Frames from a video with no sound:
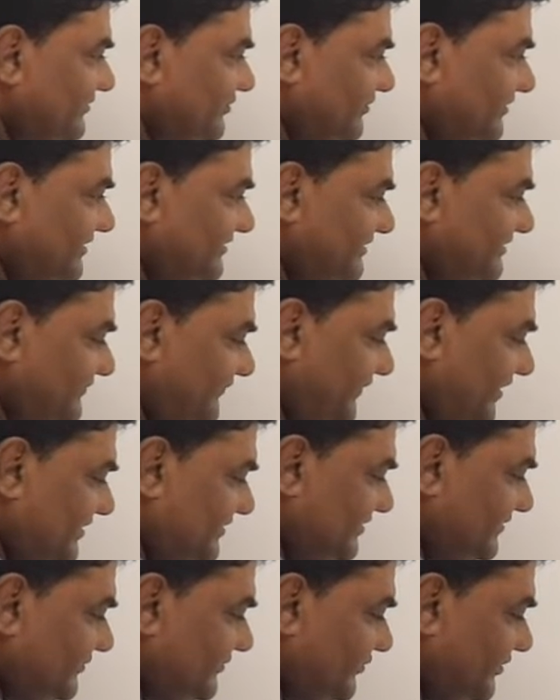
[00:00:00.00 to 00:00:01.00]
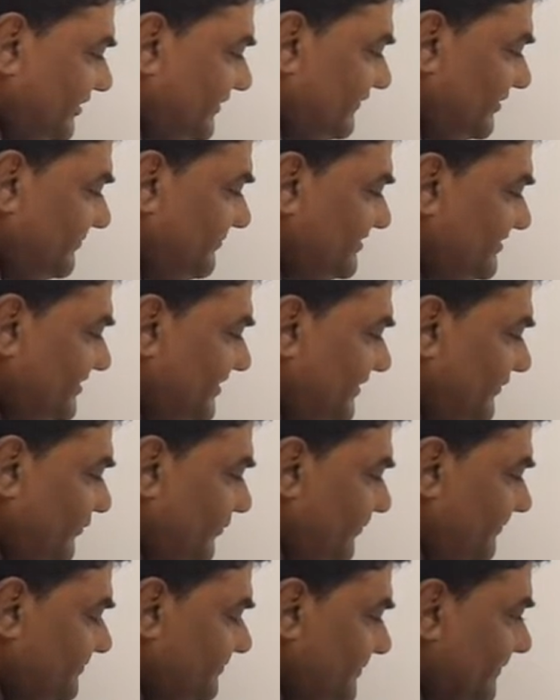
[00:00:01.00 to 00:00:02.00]
So this is 1, so it will be
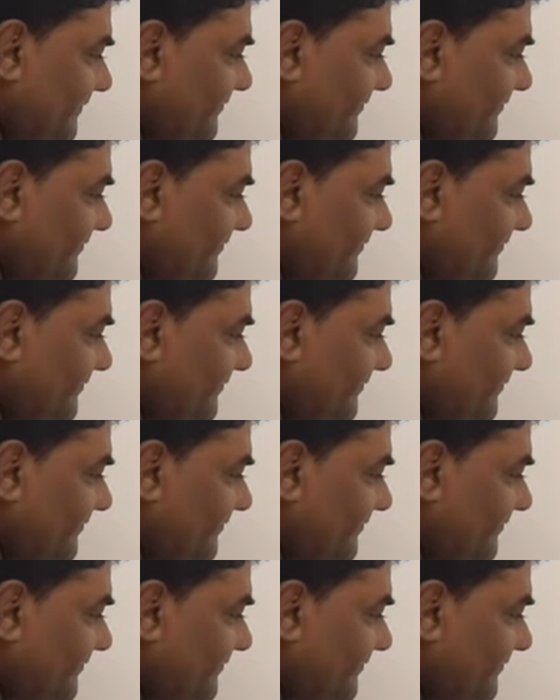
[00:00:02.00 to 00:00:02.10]
0.